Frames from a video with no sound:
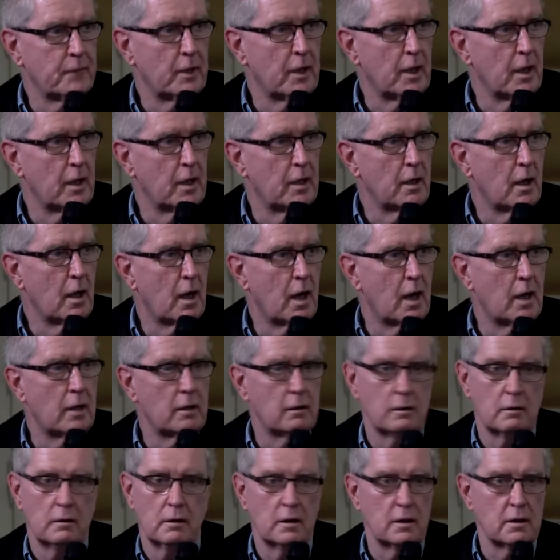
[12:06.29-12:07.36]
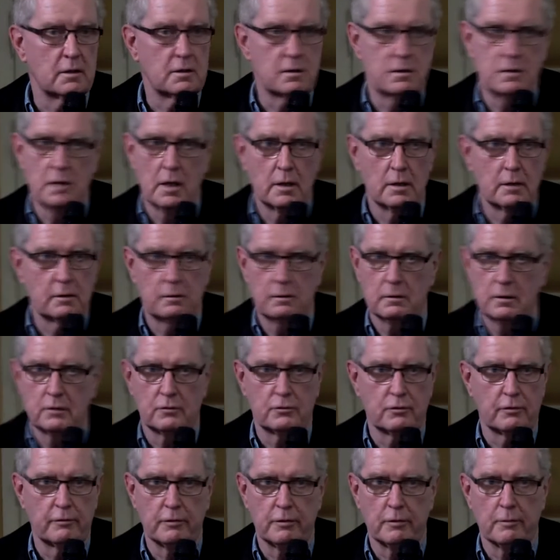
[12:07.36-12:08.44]
And it's not a
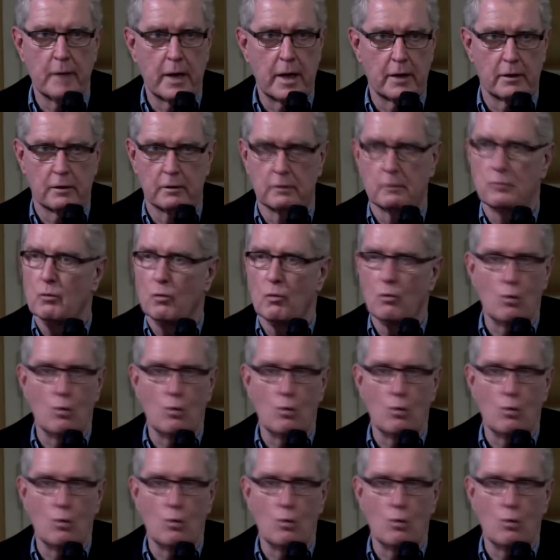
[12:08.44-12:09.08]
trivial matter.